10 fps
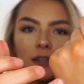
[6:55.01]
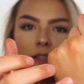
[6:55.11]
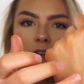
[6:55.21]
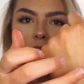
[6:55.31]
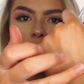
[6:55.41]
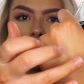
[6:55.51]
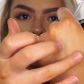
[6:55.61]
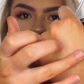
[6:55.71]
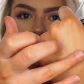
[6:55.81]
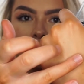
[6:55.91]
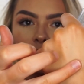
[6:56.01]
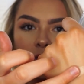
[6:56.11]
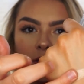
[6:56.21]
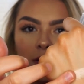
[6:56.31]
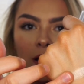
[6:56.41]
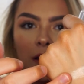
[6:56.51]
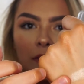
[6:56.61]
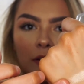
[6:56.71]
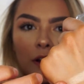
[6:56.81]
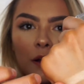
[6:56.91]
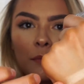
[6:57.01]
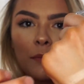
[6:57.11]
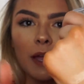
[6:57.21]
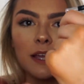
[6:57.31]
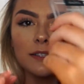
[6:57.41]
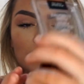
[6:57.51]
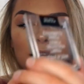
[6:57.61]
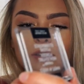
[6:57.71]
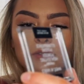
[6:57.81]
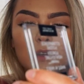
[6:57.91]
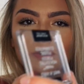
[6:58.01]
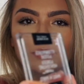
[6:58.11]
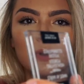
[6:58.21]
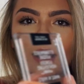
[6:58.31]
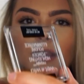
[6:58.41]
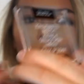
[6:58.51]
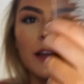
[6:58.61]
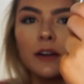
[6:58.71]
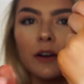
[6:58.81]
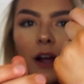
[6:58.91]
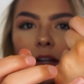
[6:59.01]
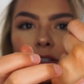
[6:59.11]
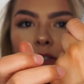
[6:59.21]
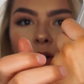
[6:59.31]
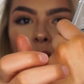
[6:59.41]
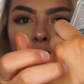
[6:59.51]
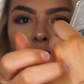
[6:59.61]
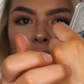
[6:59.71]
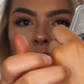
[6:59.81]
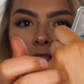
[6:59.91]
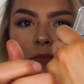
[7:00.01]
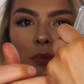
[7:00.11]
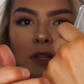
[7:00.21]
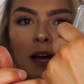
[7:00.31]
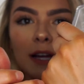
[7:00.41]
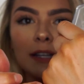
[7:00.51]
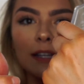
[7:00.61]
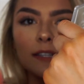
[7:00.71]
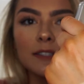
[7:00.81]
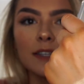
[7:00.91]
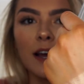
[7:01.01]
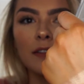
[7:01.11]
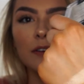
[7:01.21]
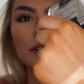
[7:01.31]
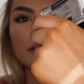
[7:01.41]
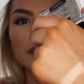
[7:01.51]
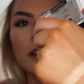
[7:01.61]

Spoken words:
And it's just another amazing drugstore highlighter. I don't think it's as blinding as the others,